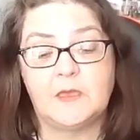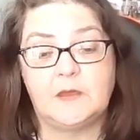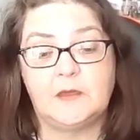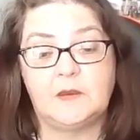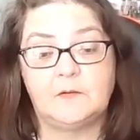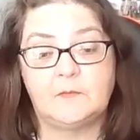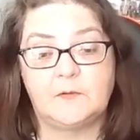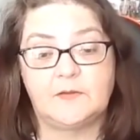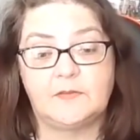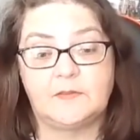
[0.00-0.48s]

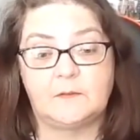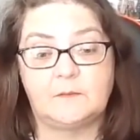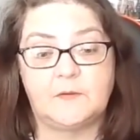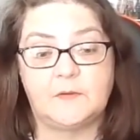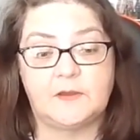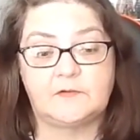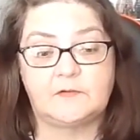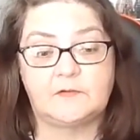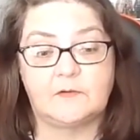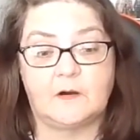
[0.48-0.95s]
in a way that
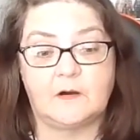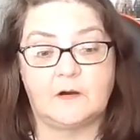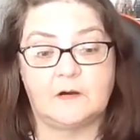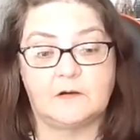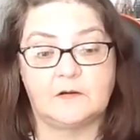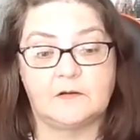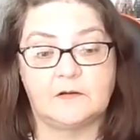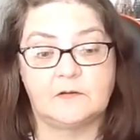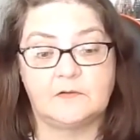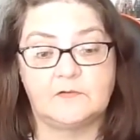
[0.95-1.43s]
make
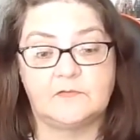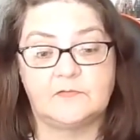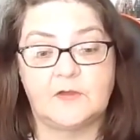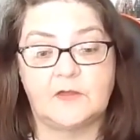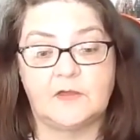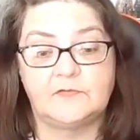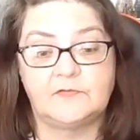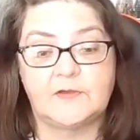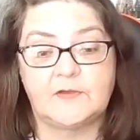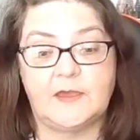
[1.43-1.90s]

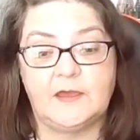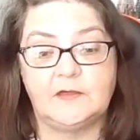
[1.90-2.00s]
sense,